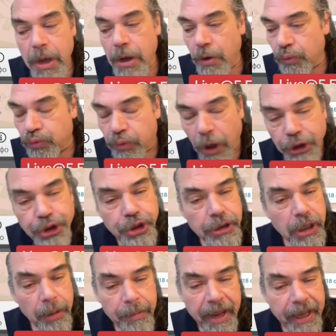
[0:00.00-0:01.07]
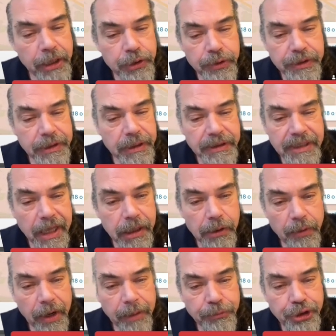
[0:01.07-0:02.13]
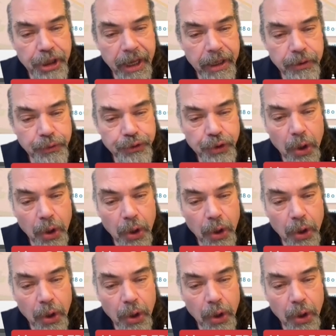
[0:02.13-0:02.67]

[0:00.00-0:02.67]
Russian commanders in the Telegram channels